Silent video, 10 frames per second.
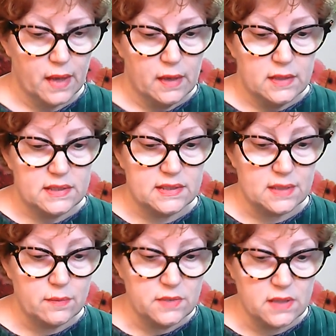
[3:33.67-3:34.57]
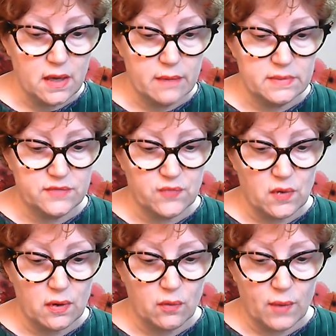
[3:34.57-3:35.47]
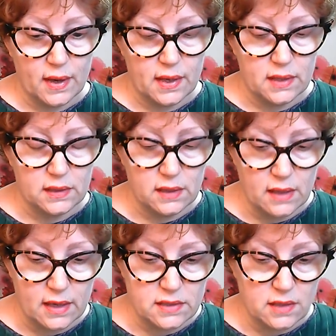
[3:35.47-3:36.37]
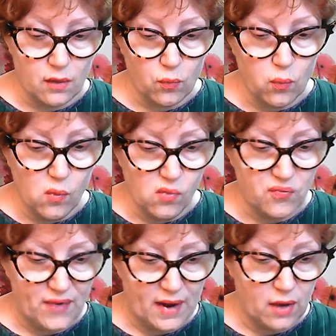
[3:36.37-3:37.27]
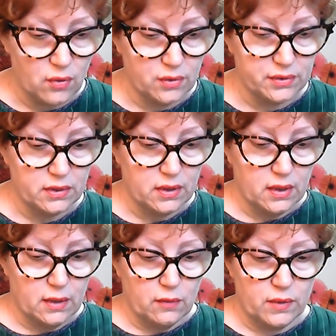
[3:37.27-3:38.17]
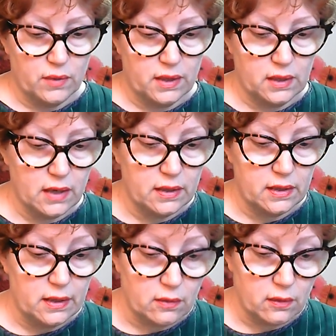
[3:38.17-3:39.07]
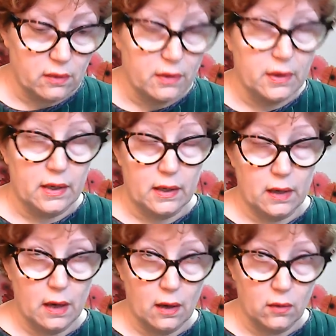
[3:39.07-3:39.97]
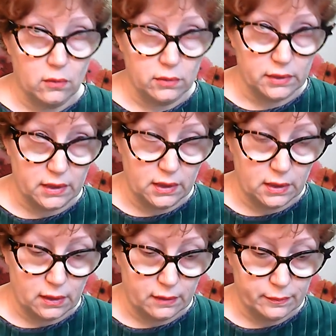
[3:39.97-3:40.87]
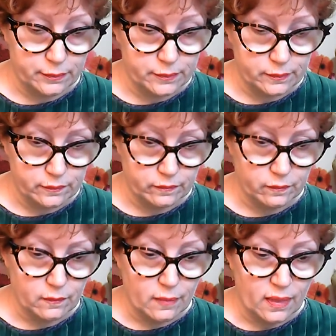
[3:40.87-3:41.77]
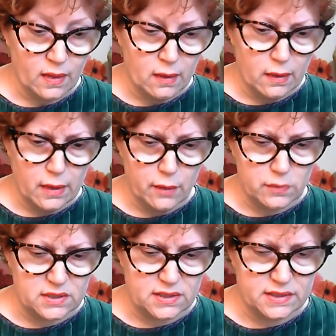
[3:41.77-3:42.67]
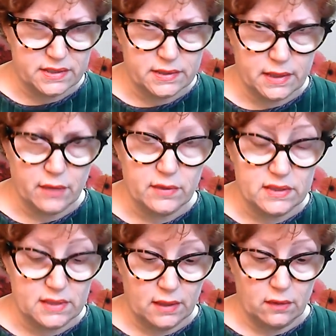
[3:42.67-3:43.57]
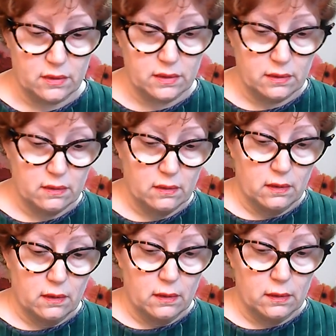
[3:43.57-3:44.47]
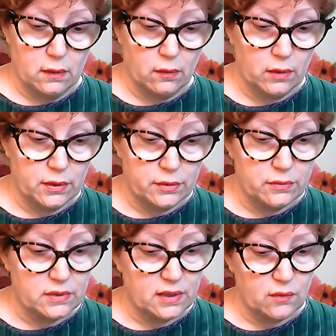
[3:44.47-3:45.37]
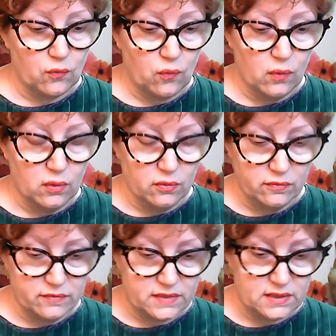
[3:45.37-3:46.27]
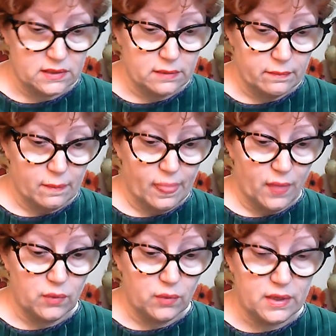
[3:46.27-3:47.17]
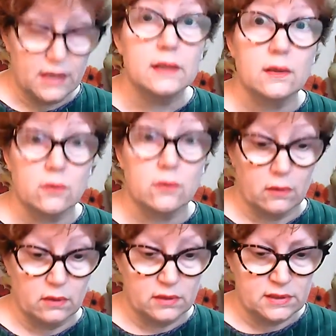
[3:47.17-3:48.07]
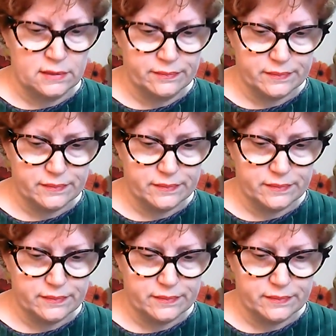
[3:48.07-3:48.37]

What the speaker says: Sometimes, far away in the night, a wolf howled. When he got nearer, he howled again. It was a scary sound. Laura knew that wolves would eat little girls,